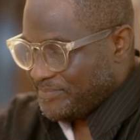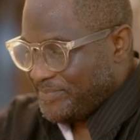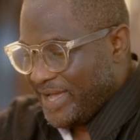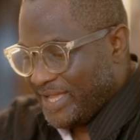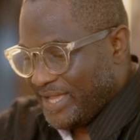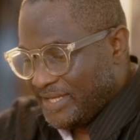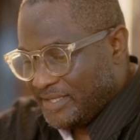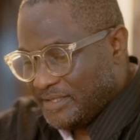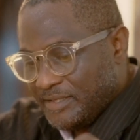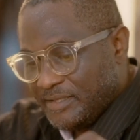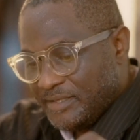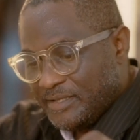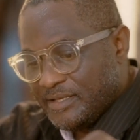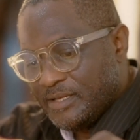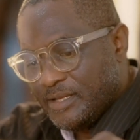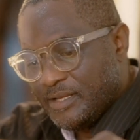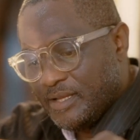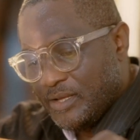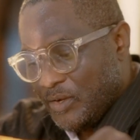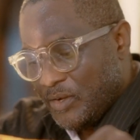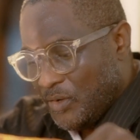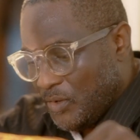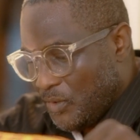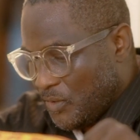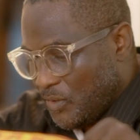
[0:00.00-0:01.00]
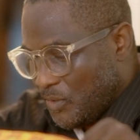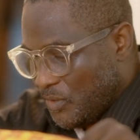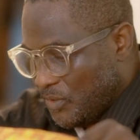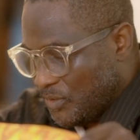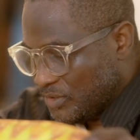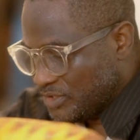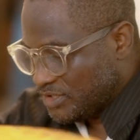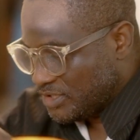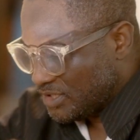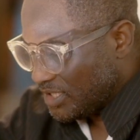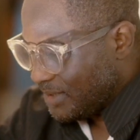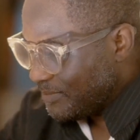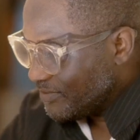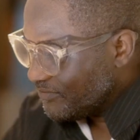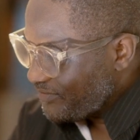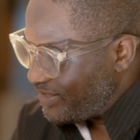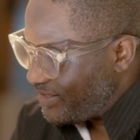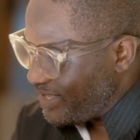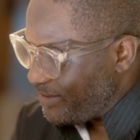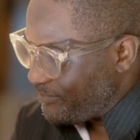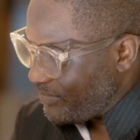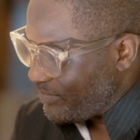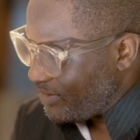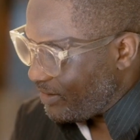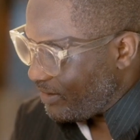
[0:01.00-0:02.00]
a pattern, or some of
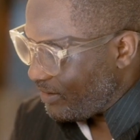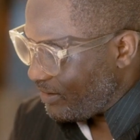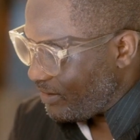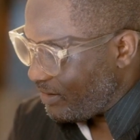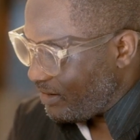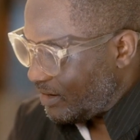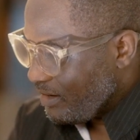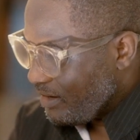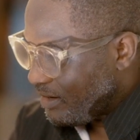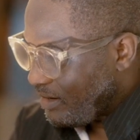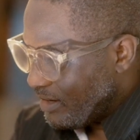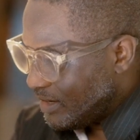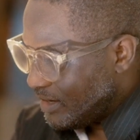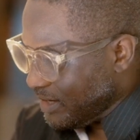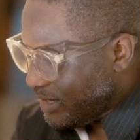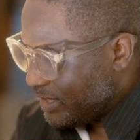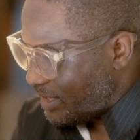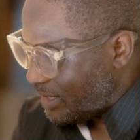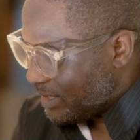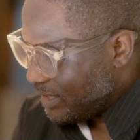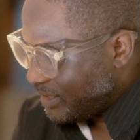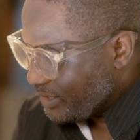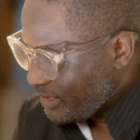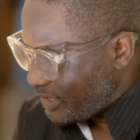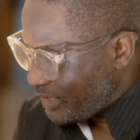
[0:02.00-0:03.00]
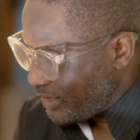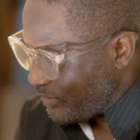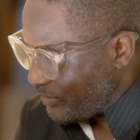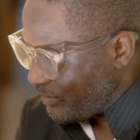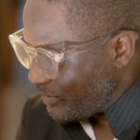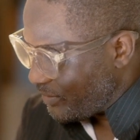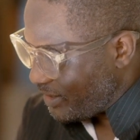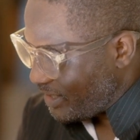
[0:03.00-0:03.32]
them are, you know,